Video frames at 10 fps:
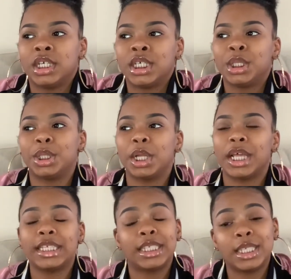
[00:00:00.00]
So
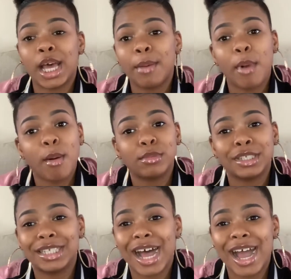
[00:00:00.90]
that's the time I
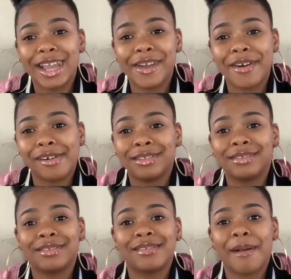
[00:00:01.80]
almost died, y'all.
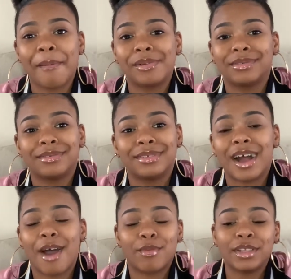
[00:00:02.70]

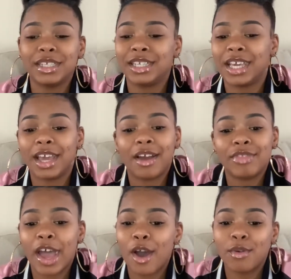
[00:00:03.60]
I really did.
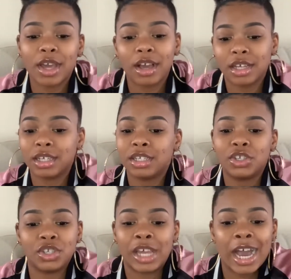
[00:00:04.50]
That whole week I could have
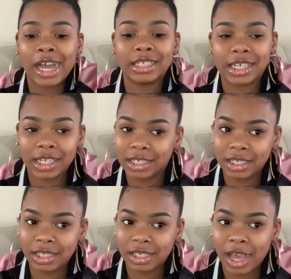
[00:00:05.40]
just died. Like I could
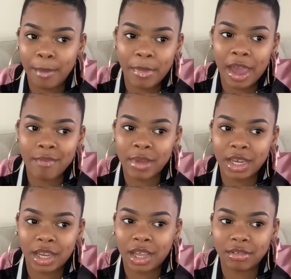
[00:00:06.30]
have not have made
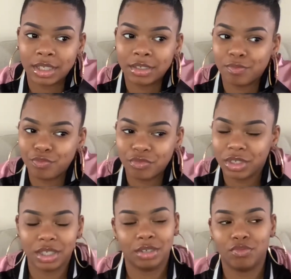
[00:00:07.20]
it. I like
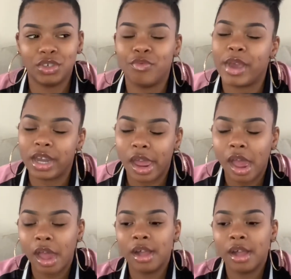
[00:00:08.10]
really would have made it.